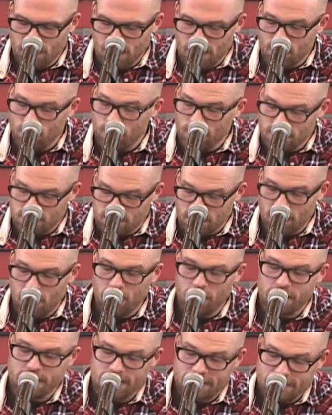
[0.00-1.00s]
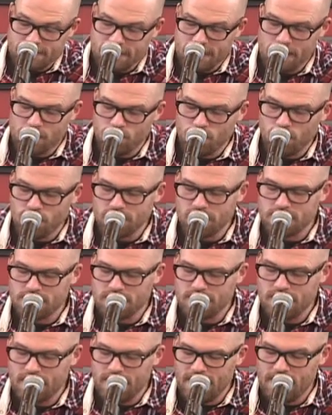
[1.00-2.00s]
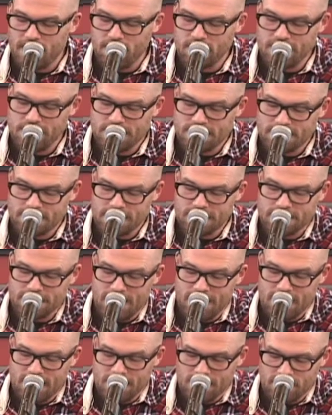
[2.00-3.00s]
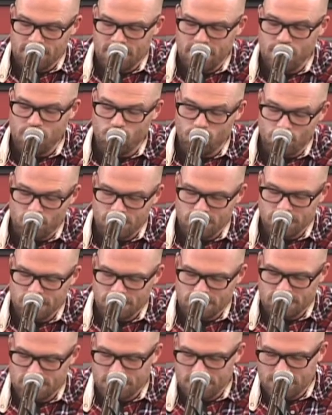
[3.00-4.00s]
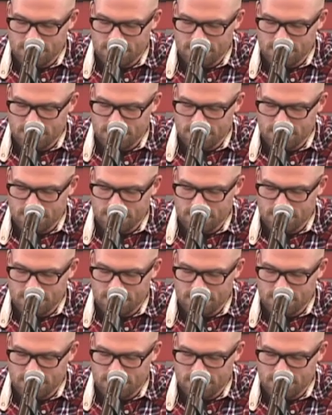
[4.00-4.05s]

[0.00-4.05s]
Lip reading: one's artistic impulses and artistic aesthetic impulses.